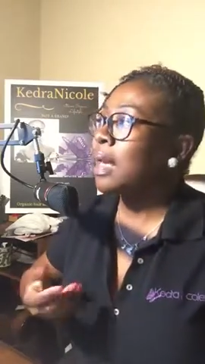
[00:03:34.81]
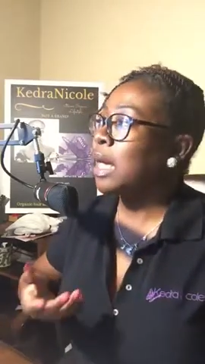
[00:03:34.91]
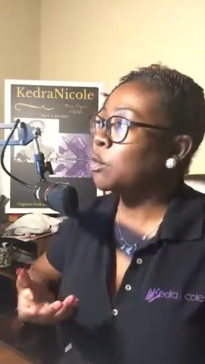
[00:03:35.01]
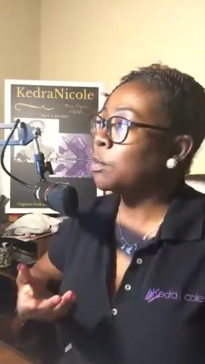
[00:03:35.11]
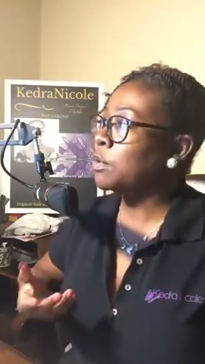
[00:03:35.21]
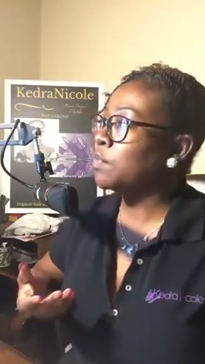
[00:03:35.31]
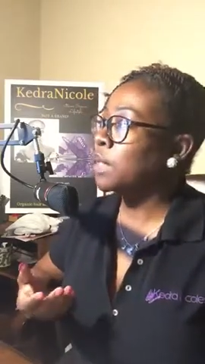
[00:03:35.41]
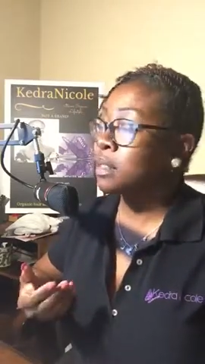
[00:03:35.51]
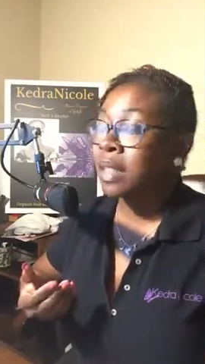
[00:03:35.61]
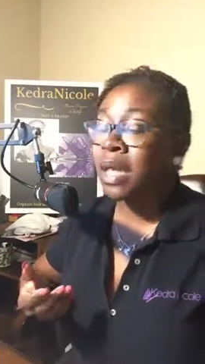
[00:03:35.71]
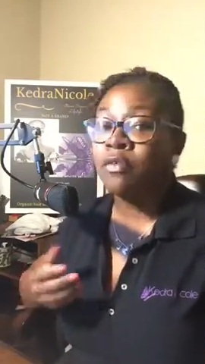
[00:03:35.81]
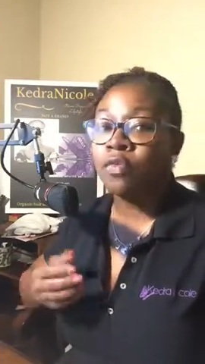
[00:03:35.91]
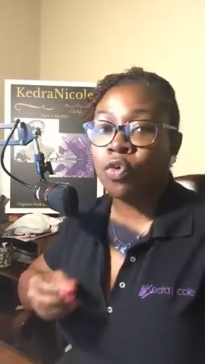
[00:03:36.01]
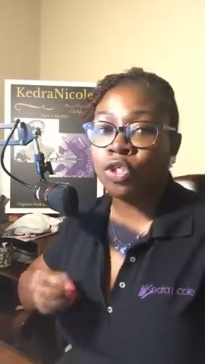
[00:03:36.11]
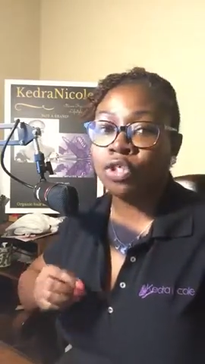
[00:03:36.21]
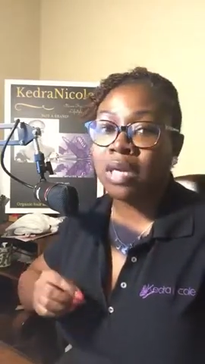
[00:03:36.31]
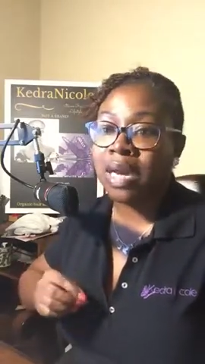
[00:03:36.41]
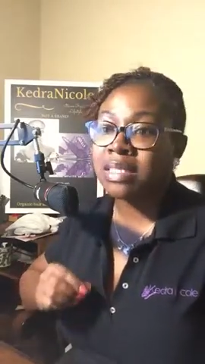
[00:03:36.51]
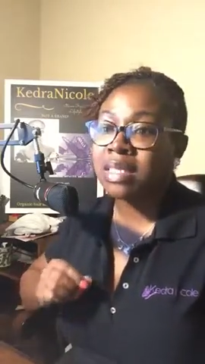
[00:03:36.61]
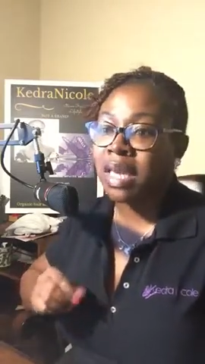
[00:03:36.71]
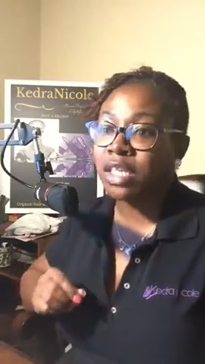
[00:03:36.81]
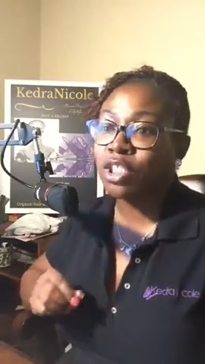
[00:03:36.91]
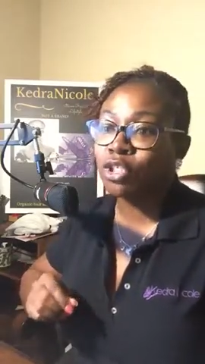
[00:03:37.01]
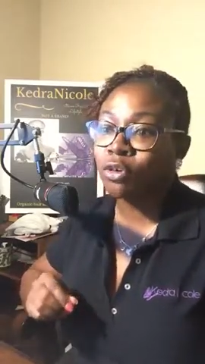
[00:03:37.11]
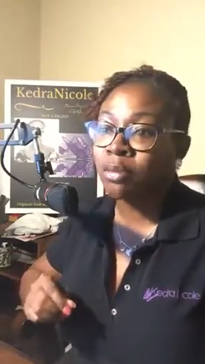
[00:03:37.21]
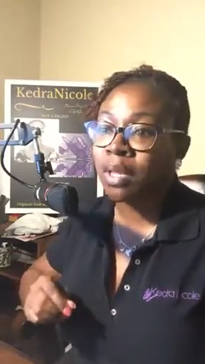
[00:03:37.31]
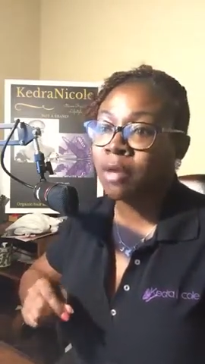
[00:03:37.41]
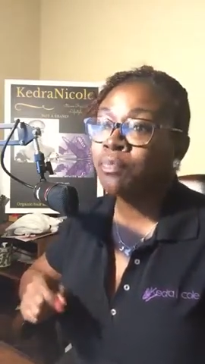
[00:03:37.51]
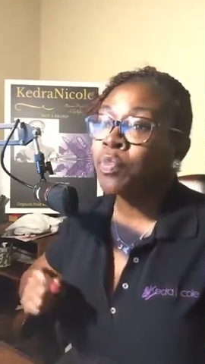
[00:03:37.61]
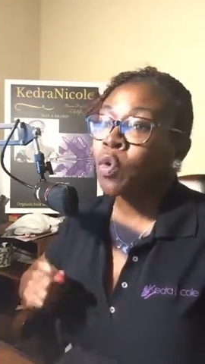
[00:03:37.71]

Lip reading: I will be reading that. Of course, you guys can join me